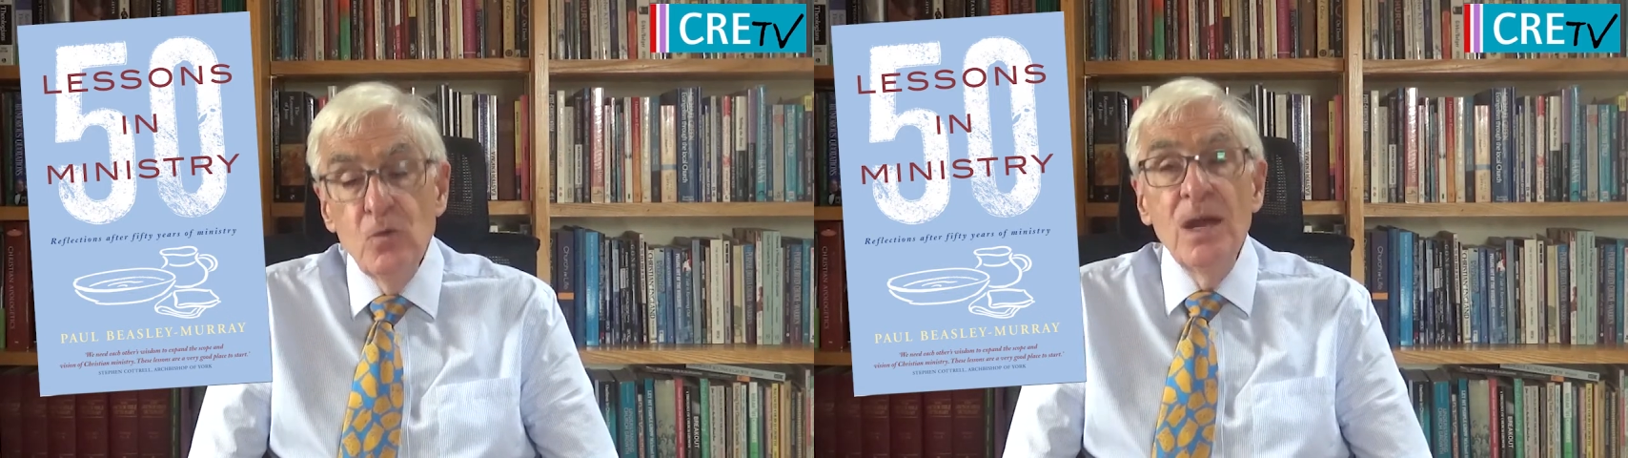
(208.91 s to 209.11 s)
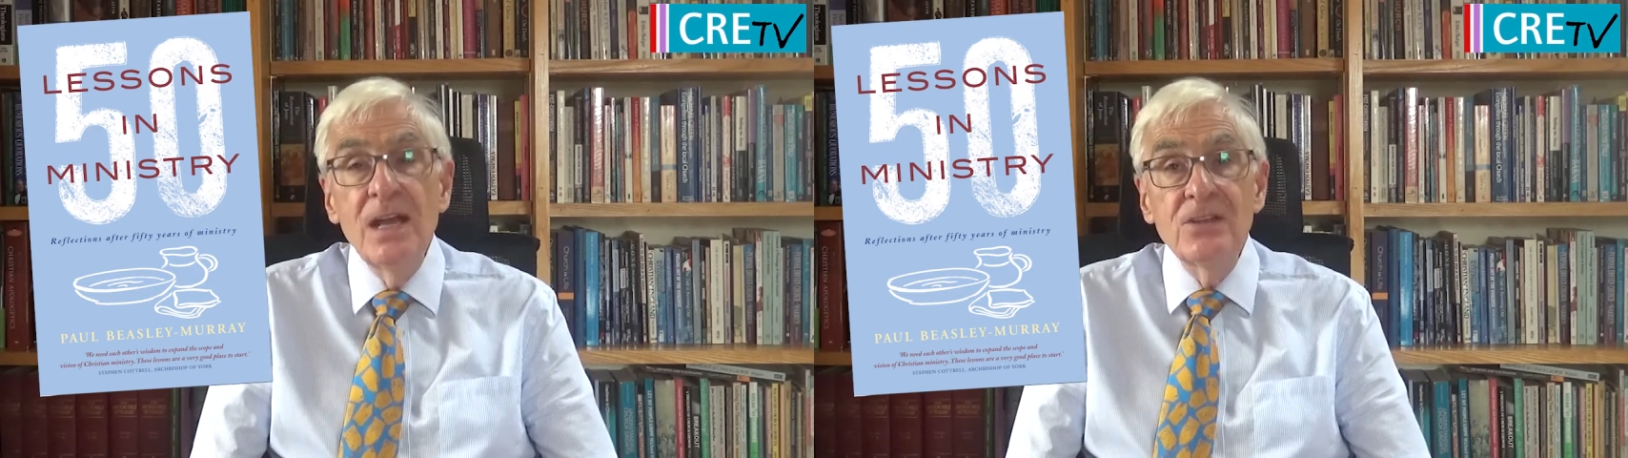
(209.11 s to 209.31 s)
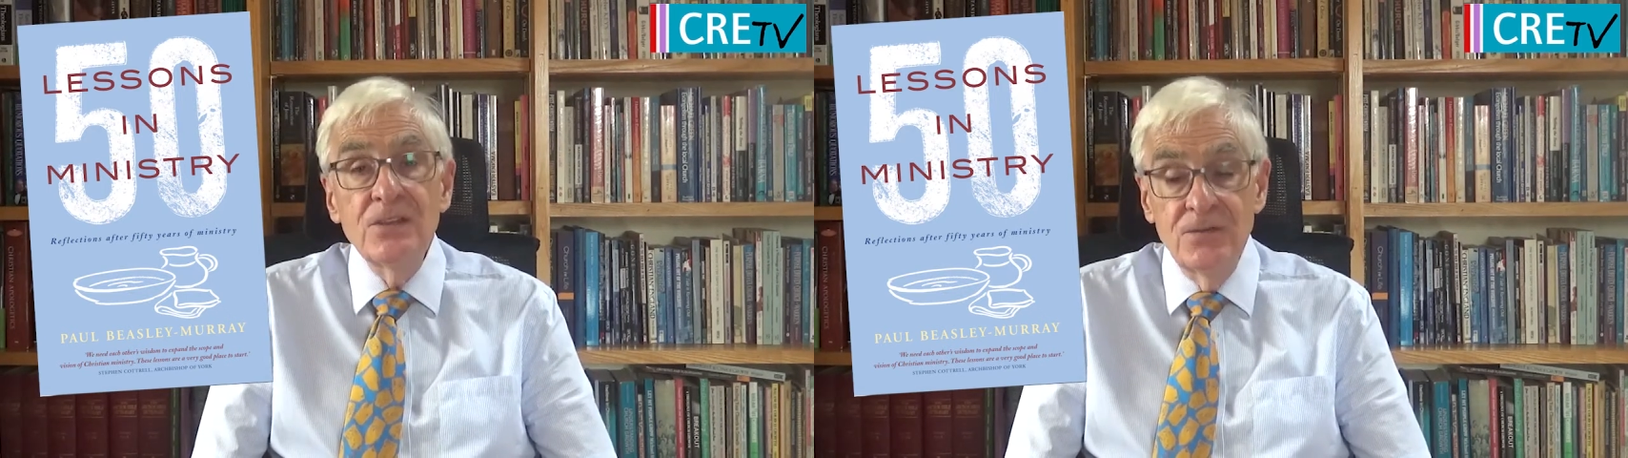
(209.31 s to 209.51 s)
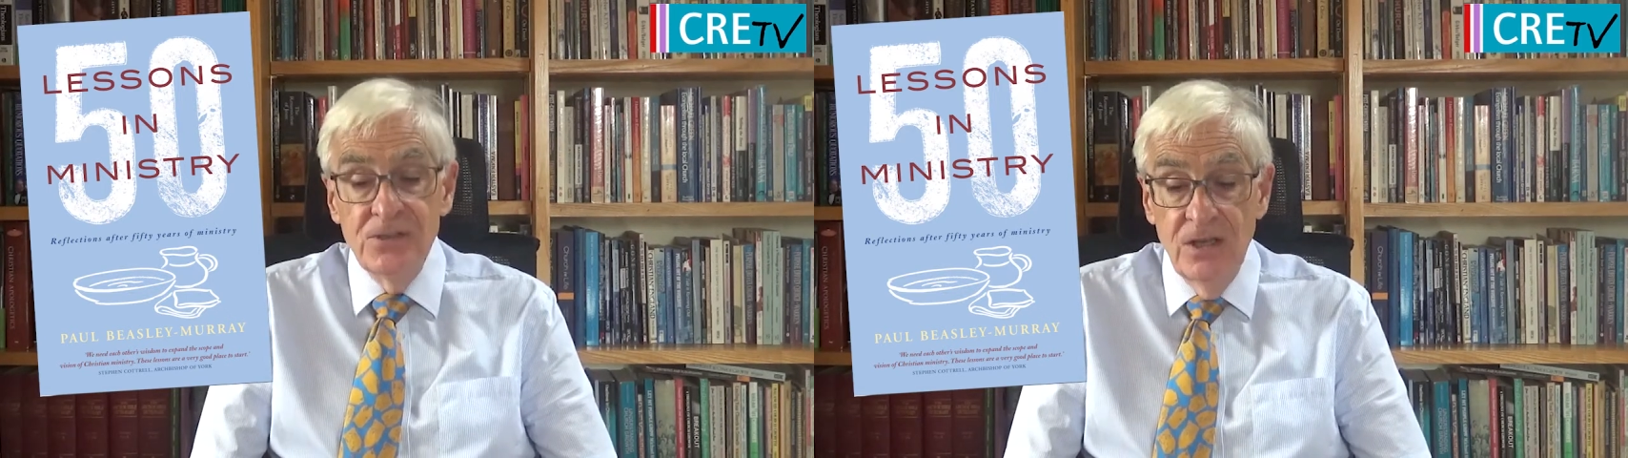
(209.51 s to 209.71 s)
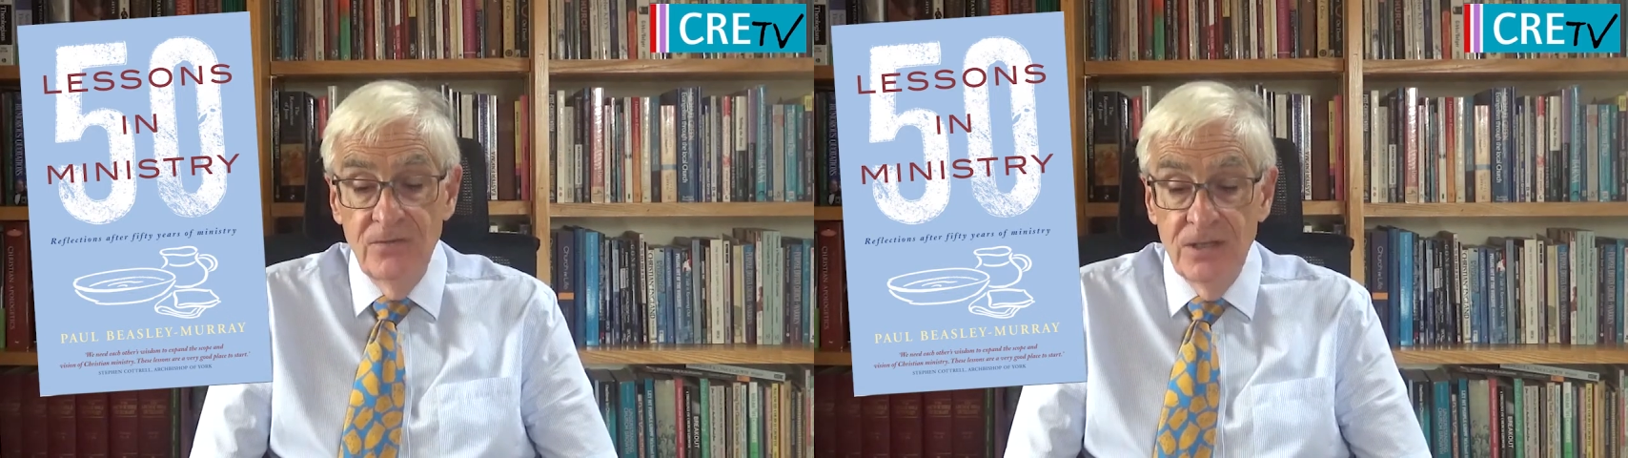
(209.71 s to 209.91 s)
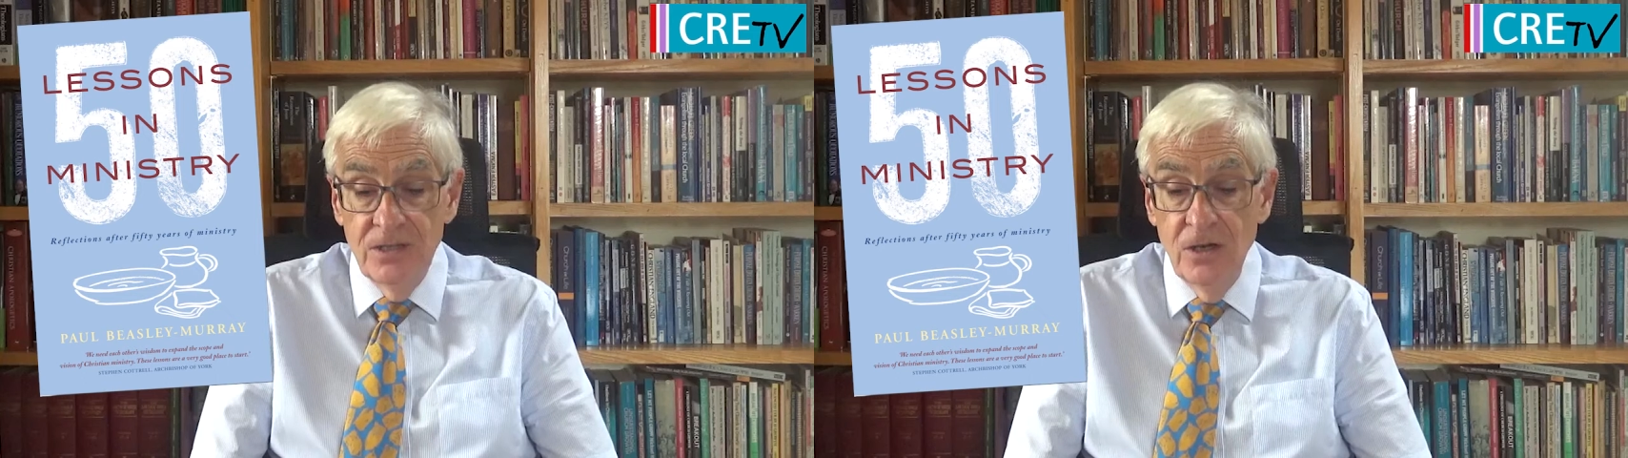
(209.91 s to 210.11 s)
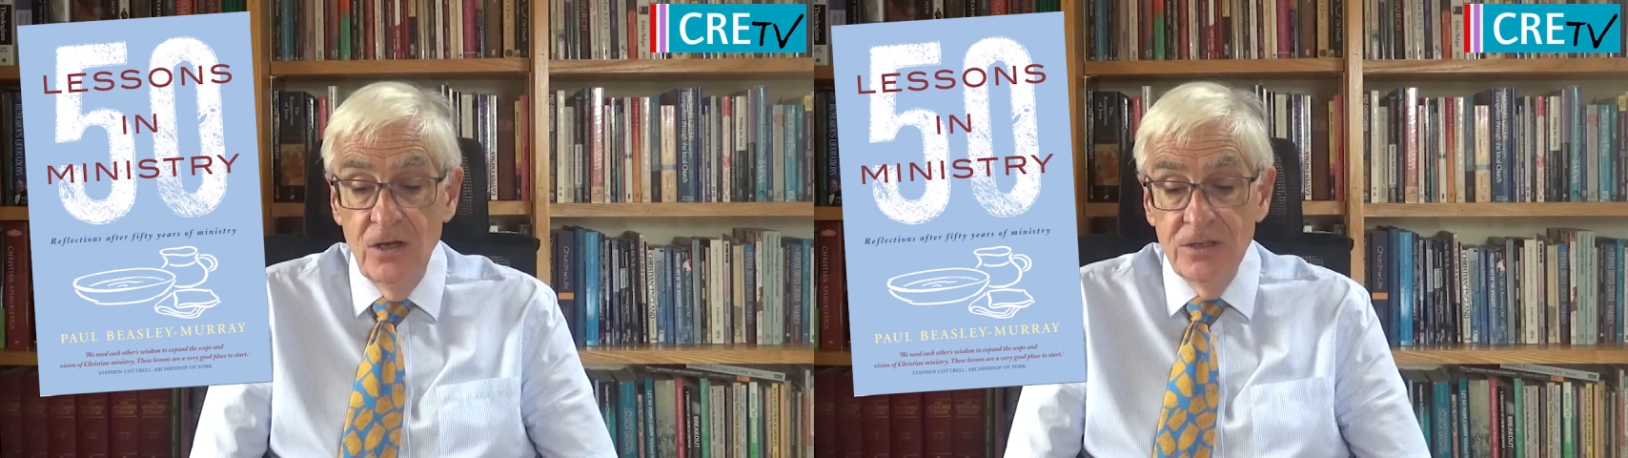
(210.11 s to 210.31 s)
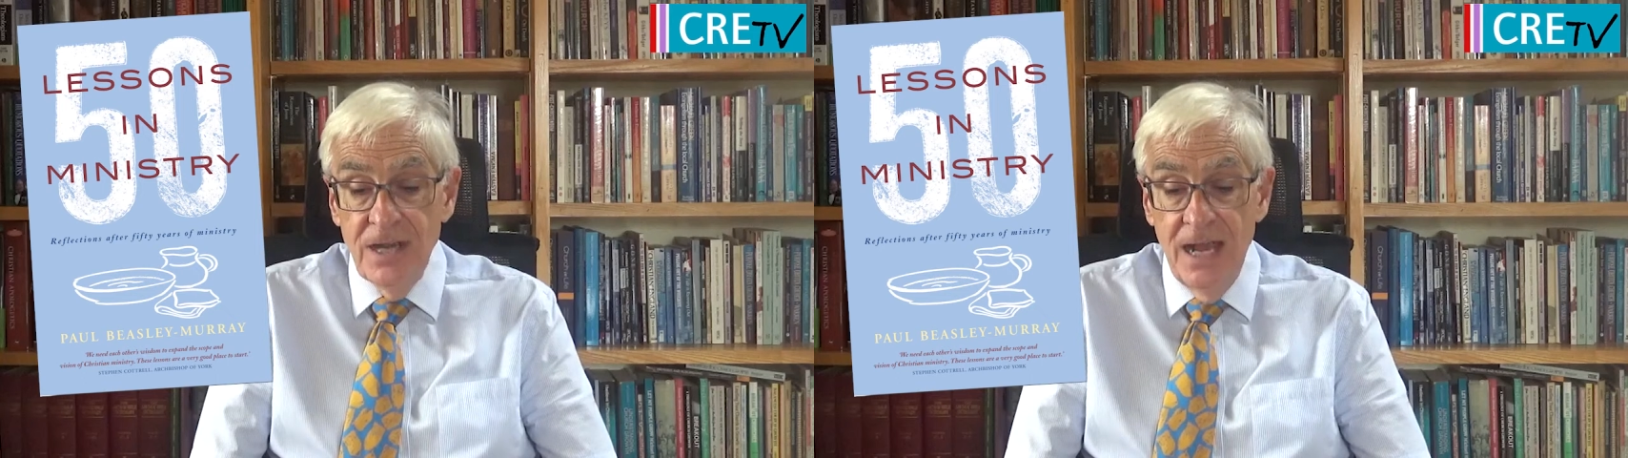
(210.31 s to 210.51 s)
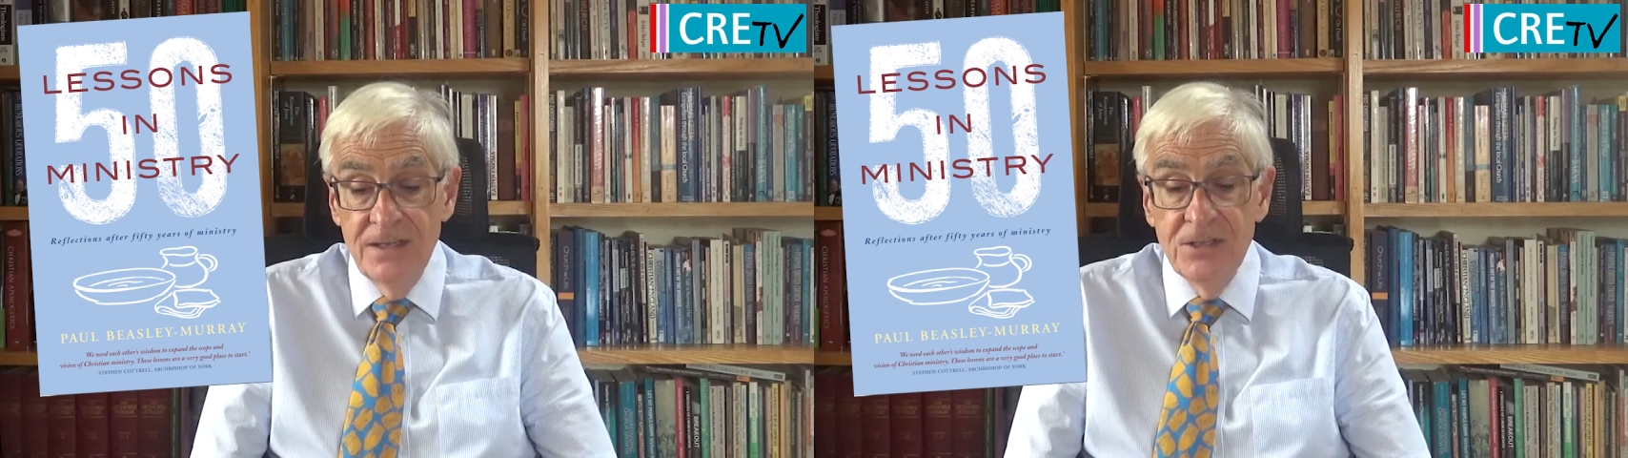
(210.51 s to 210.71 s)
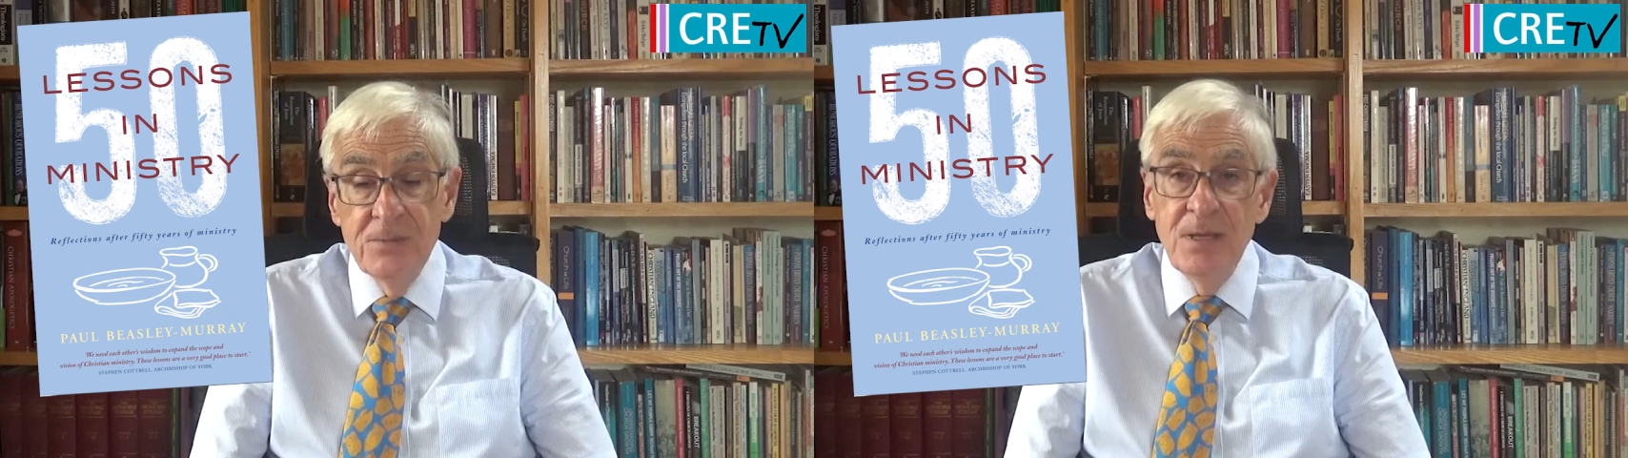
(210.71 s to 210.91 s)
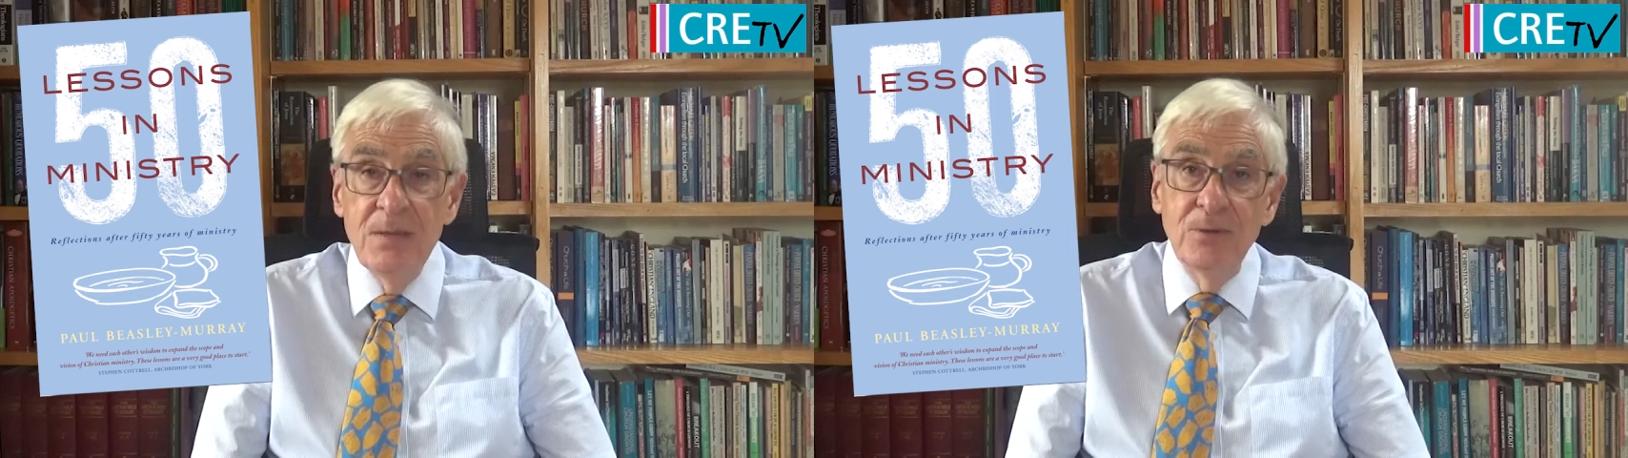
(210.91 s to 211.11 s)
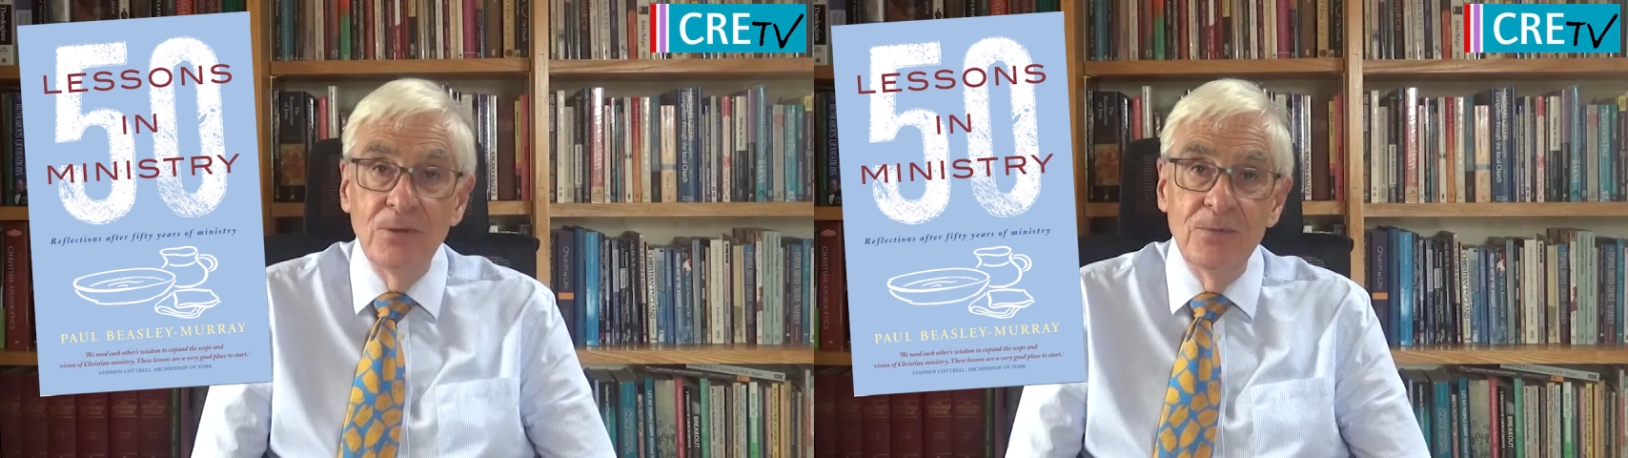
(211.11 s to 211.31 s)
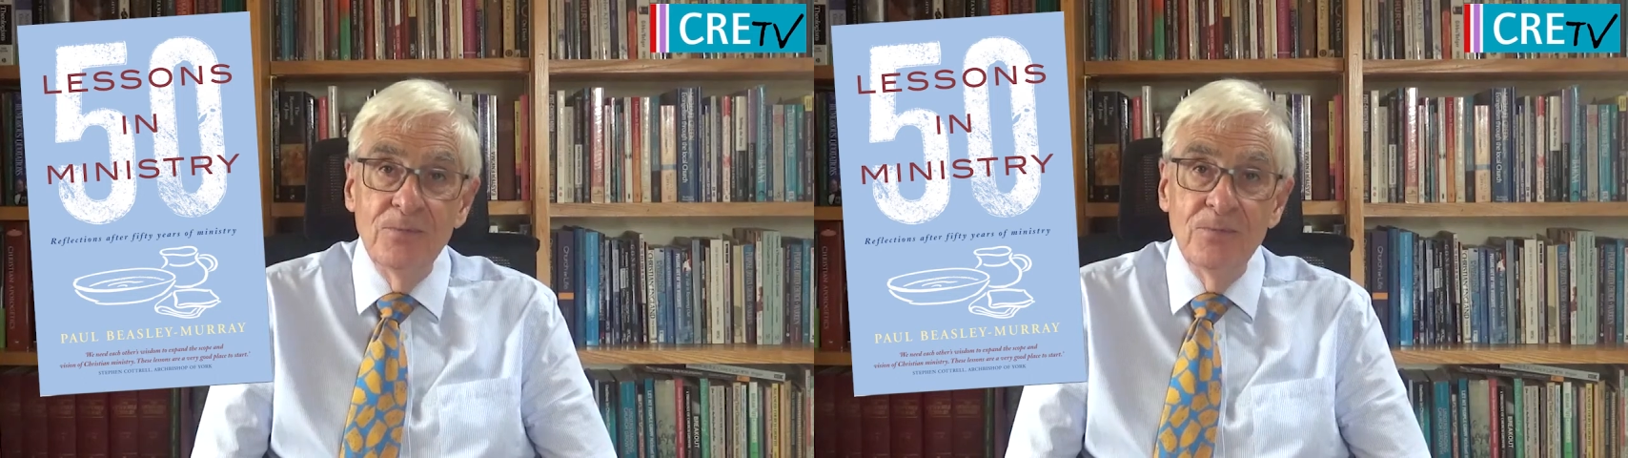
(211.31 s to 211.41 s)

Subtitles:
ways of serving God and his people.